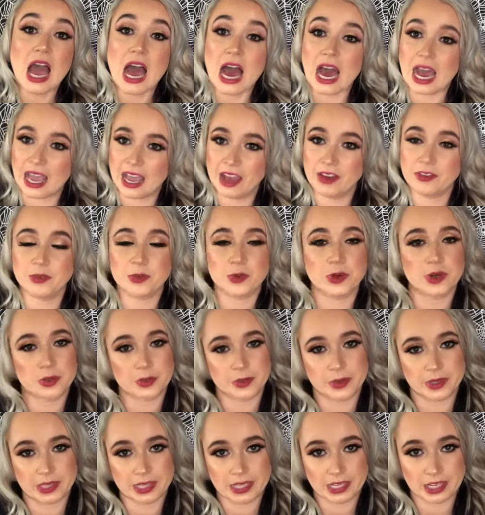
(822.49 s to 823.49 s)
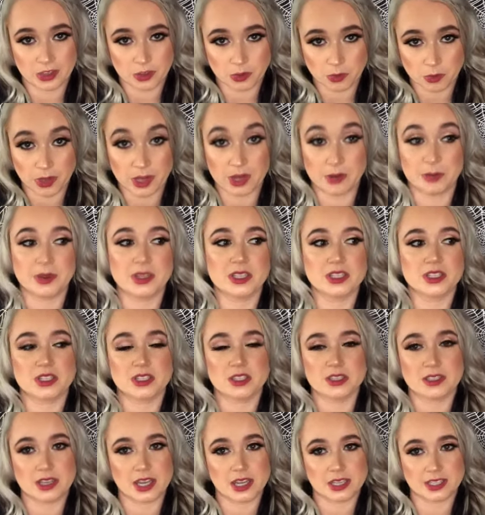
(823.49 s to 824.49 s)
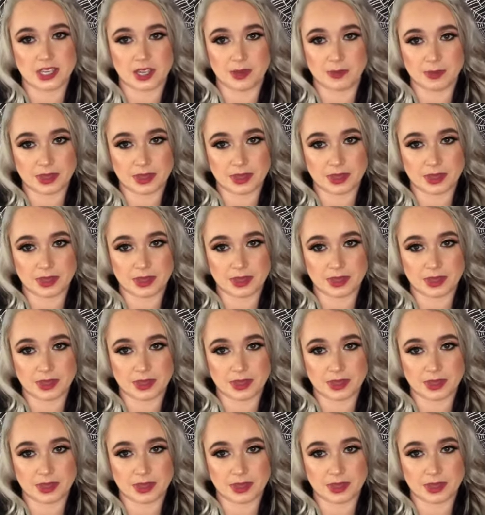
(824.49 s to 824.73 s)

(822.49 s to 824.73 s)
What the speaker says: I have worked with Lilith quite a bit since that day,